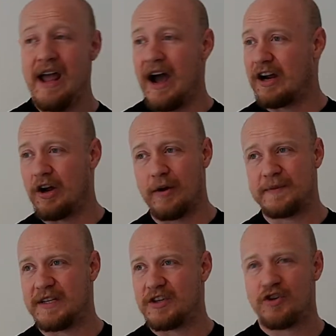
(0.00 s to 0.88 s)
I got up
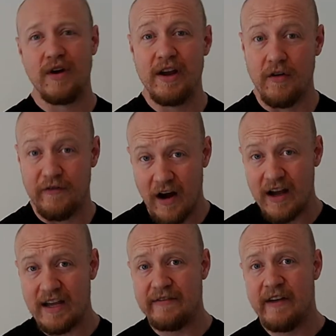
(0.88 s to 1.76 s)
to
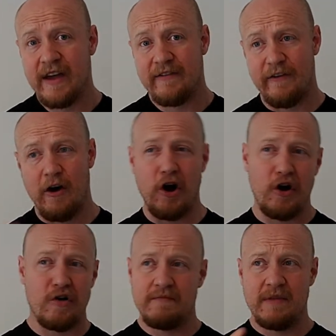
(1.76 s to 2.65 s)
305
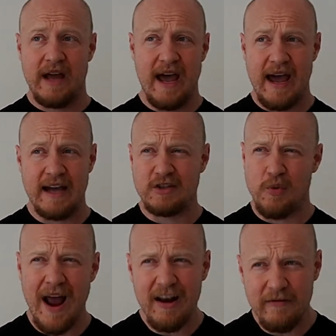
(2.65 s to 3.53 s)
for
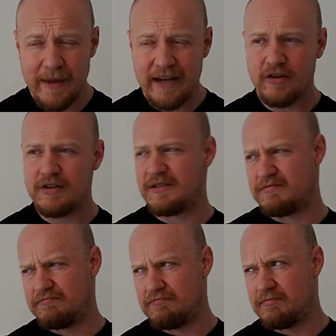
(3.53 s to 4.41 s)
12
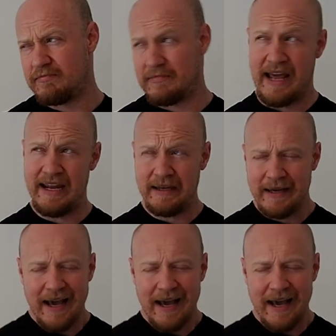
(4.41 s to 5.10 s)
meters, I think,